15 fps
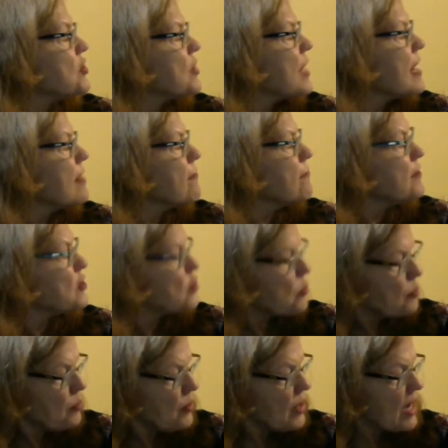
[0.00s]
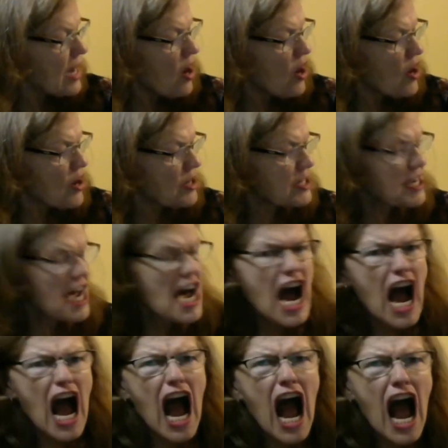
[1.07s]
Kingfisher, pulling hard.
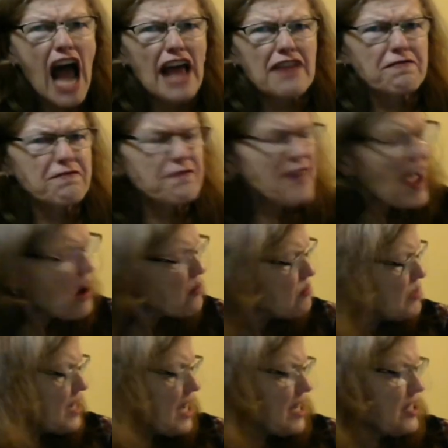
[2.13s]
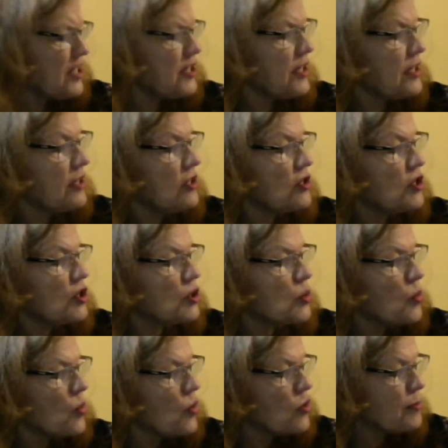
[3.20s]
"I found it,"
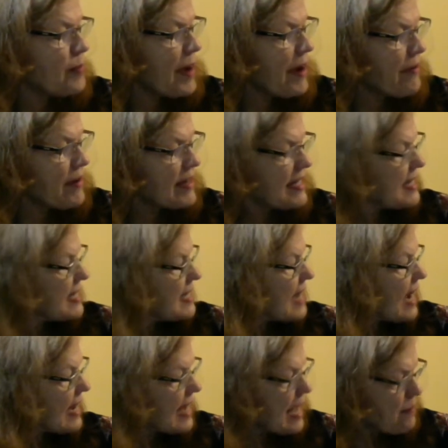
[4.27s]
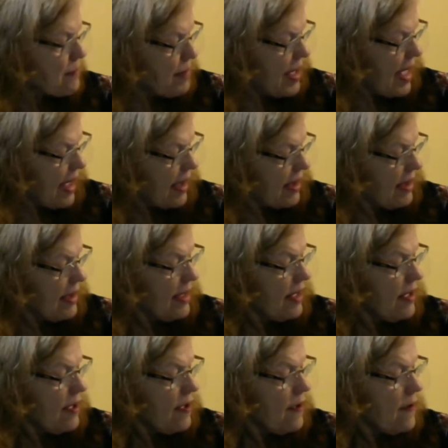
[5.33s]
squawked Parrot, tugging back.
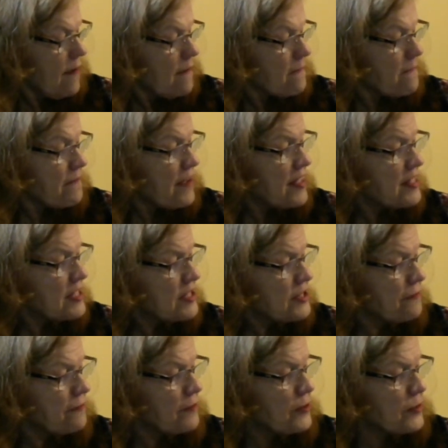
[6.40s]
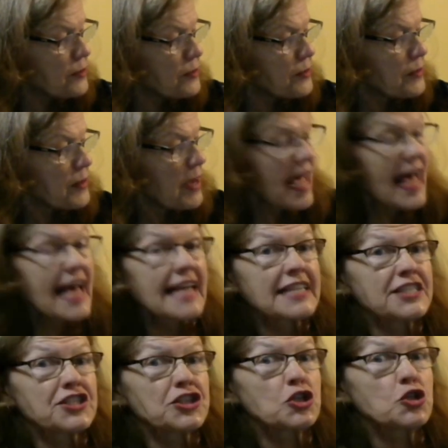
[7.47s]
Feathers flew
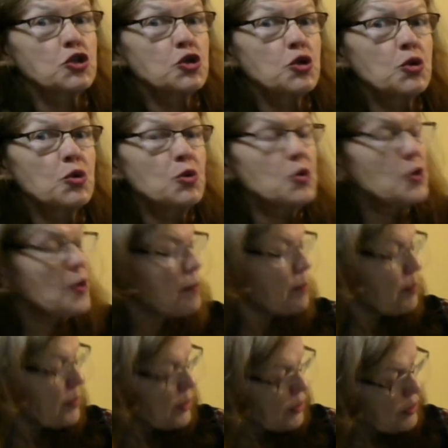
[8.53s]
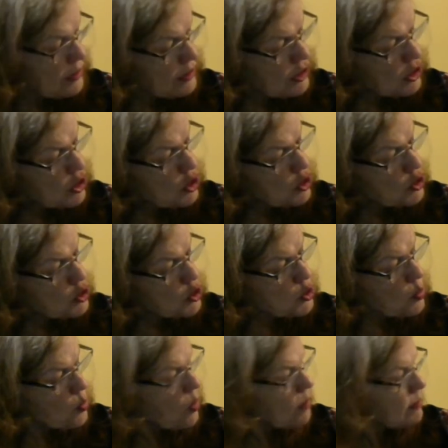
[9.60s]
as the two birds
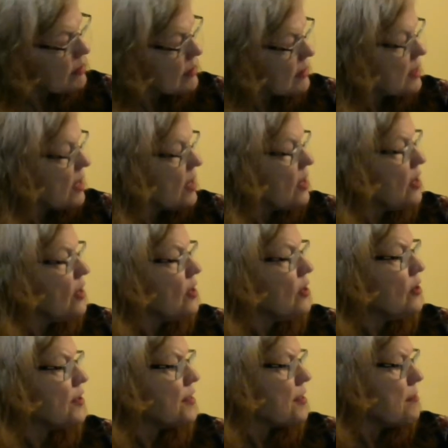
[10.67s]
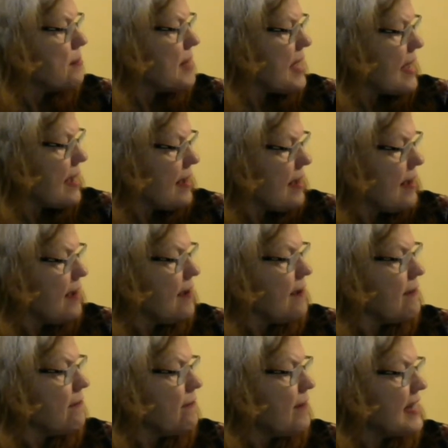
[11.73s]
squabbled. Look at them here,
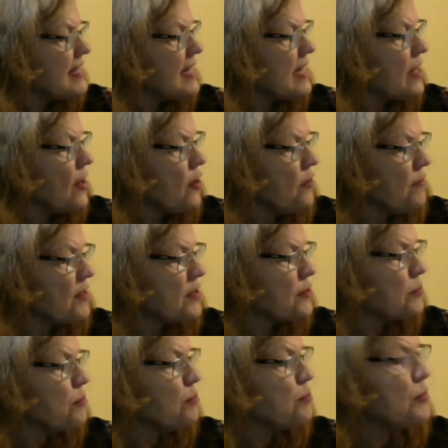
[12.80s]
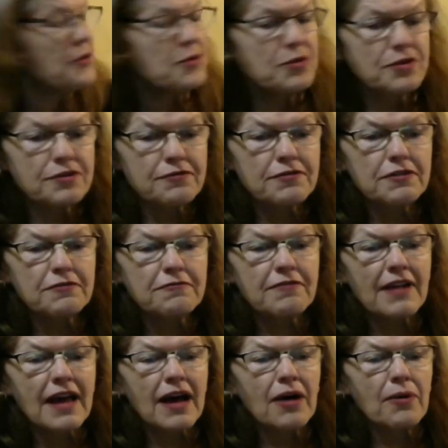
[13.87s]
fighting over this beautiful
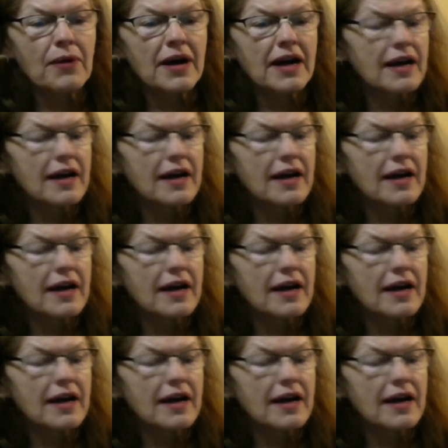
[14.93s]
flower.